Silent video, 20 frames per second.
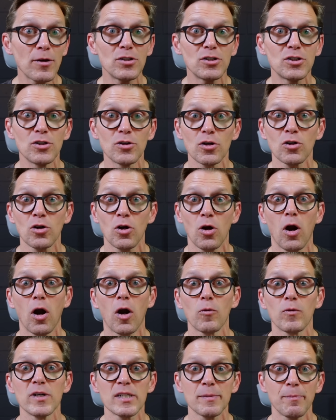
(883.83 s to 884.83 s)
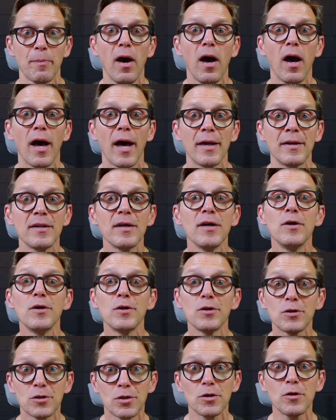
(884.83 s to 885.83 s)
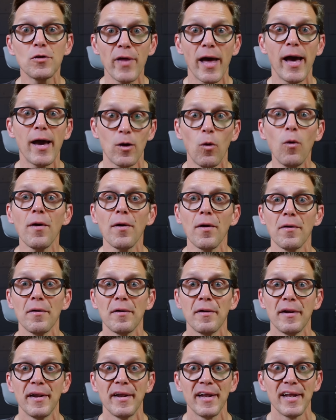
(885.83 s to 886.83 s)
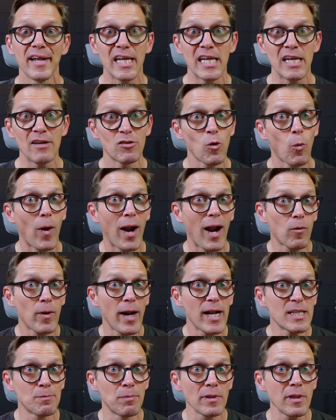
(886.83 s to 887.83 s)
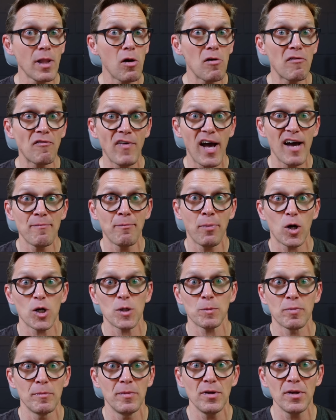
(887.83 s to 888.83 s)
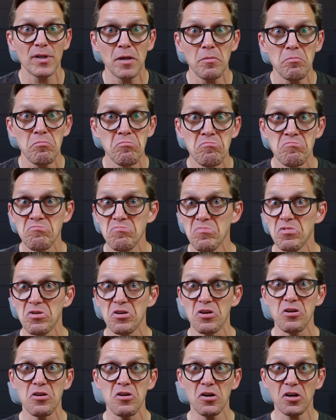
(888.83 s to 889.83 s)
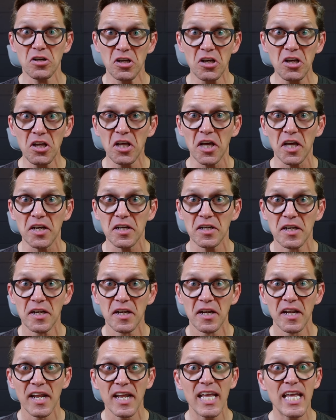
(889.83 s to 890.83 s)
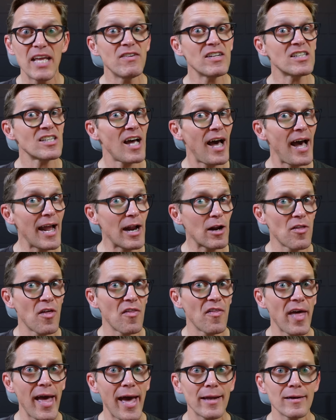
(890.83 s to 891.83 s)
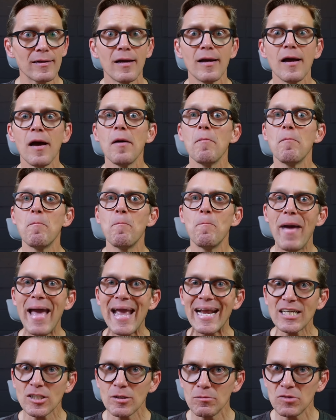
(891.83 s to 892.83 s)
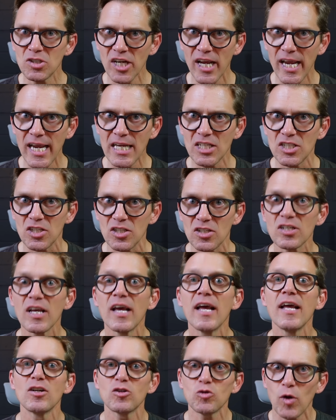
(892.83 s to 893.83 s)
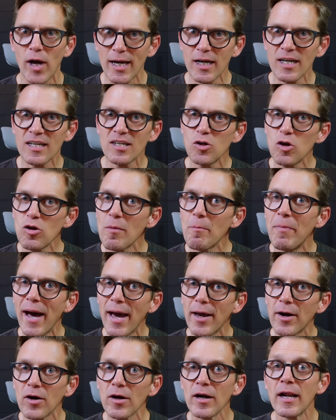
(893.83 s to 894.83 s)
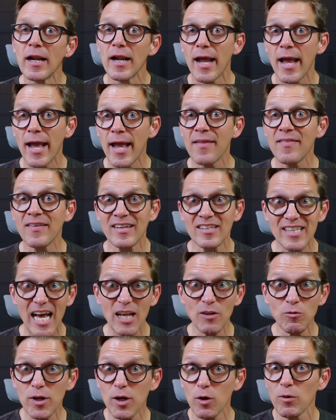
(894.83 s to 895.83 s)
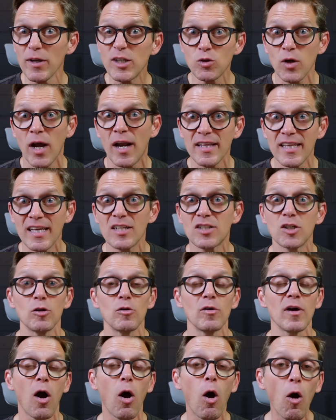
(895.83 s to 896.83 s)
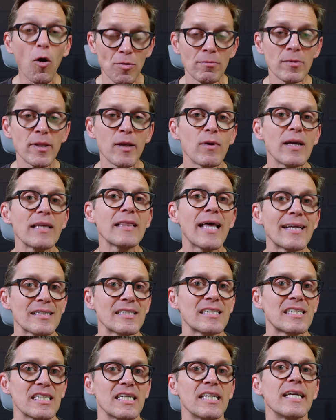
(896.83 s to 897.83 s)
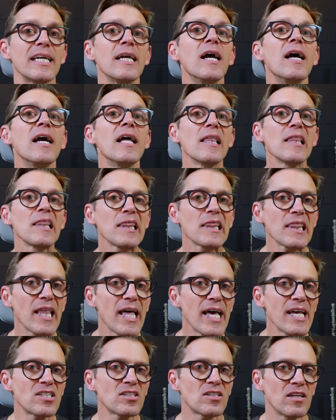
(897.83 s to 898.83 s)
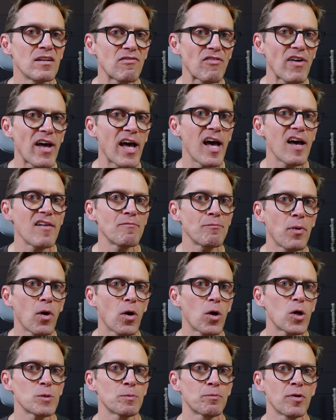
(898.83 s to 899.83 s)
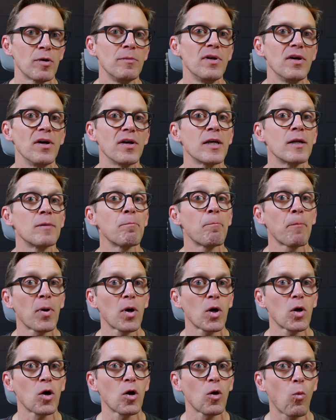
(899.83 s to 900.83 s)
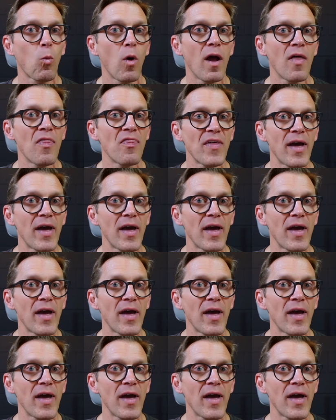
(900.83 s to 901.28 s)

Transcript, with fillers: does your car respond to that oil. If the wear rate's below five parts per million, you're good. If it's higher than that, make some changes. Try to do it better, and because that's what you're really trying to get to. Ultimately, we like to see less than five parts per million per one